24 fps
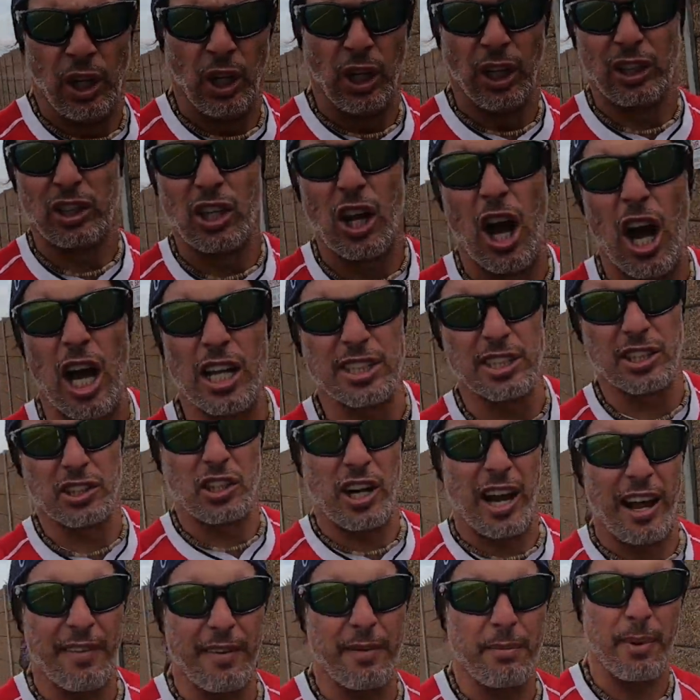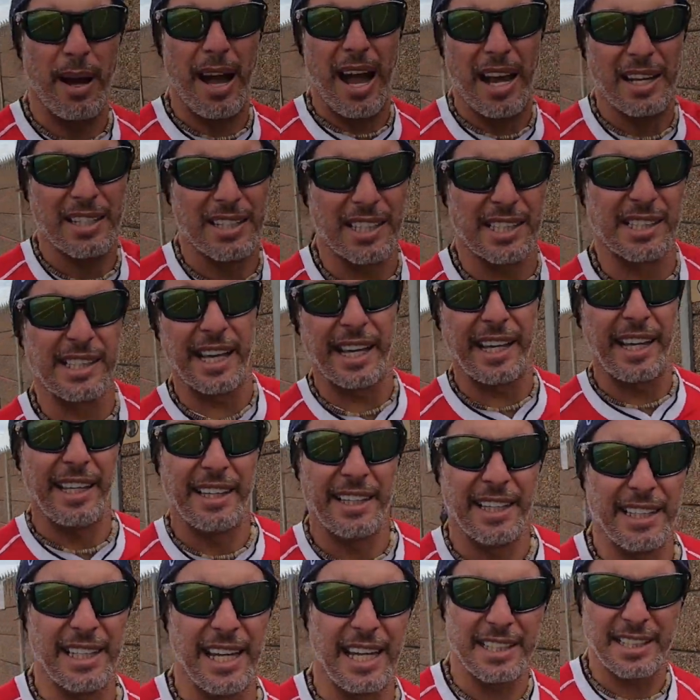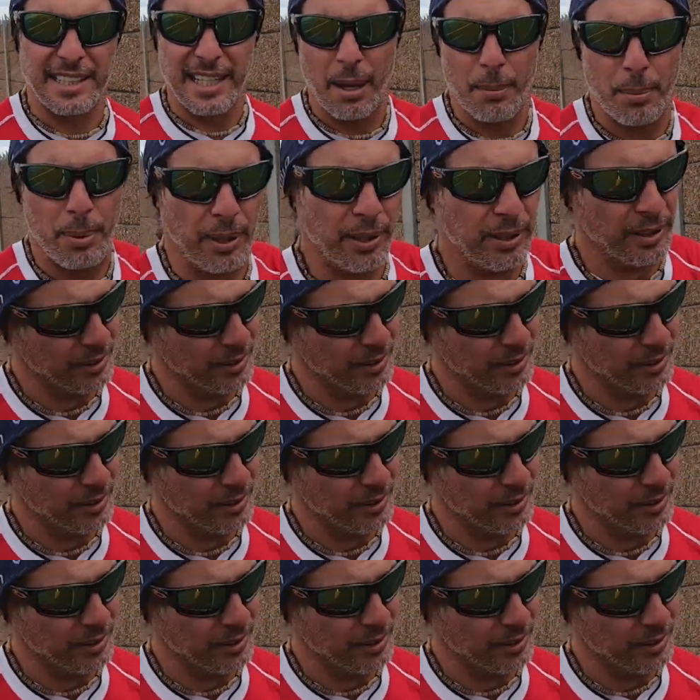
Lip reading: All the cars are driving by and just kicking the dust up.